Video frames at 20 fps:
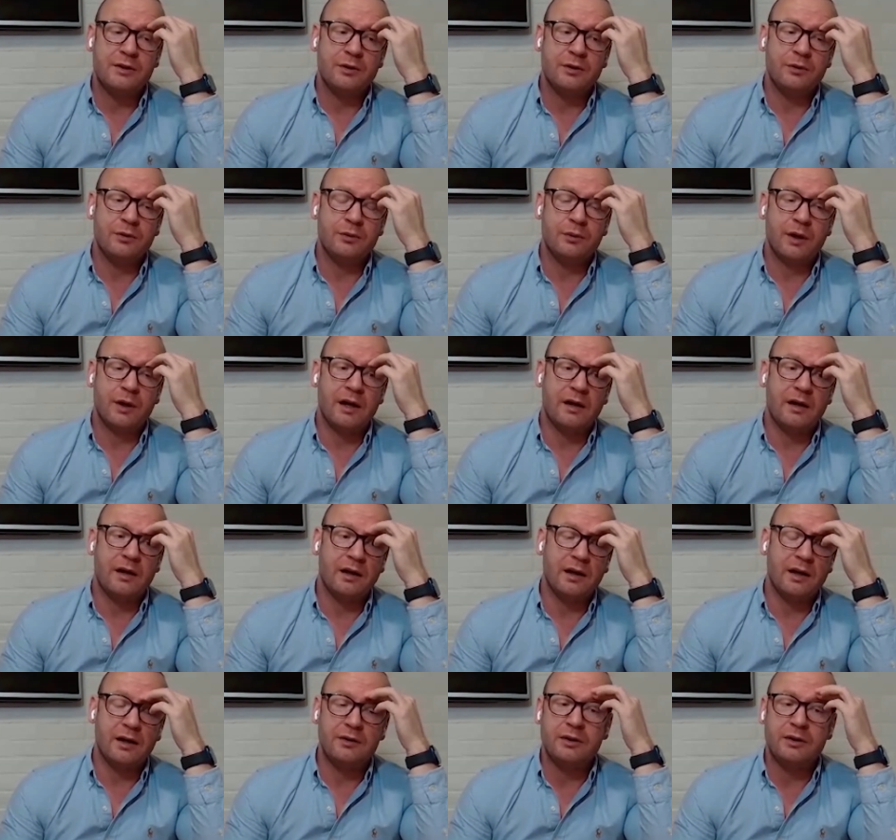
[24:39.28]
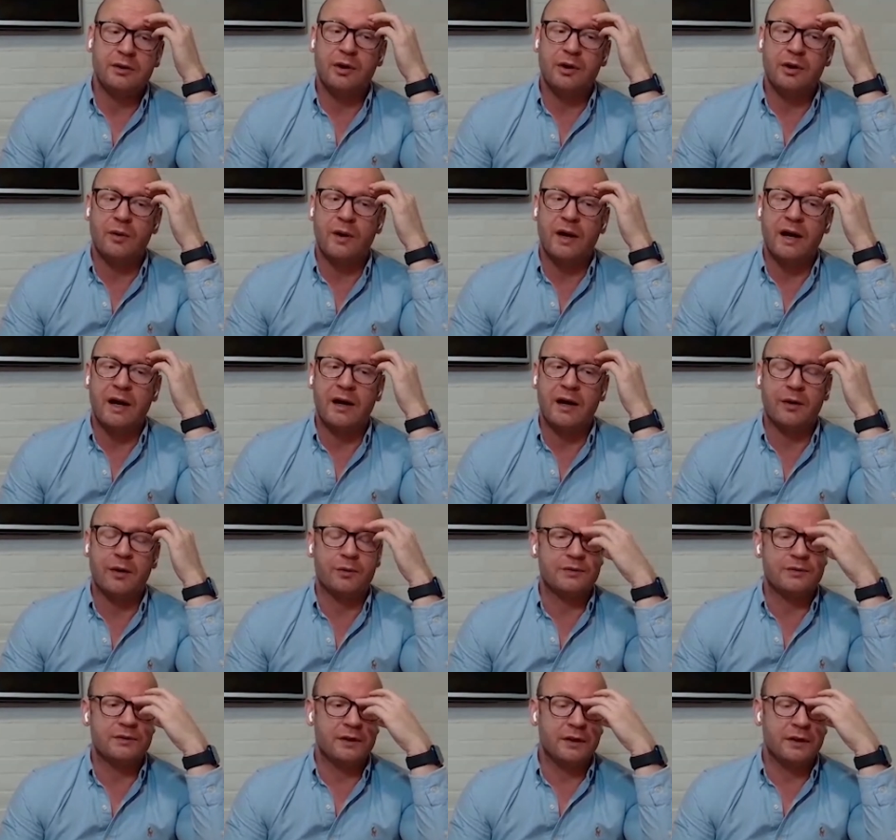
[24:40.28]
how do you
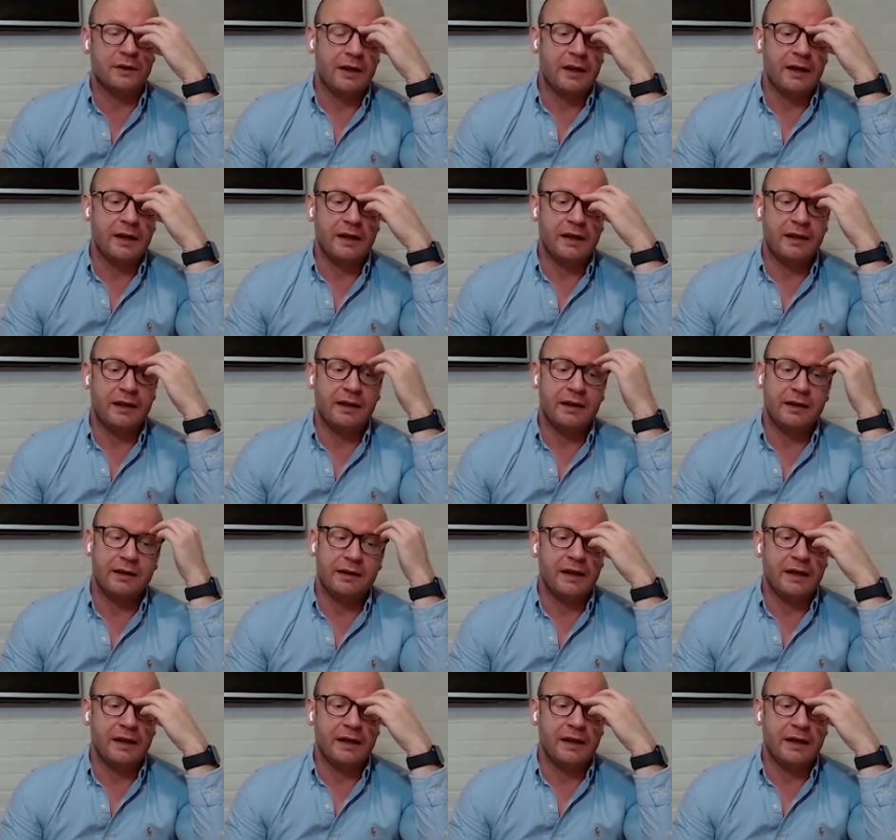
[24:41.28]
go out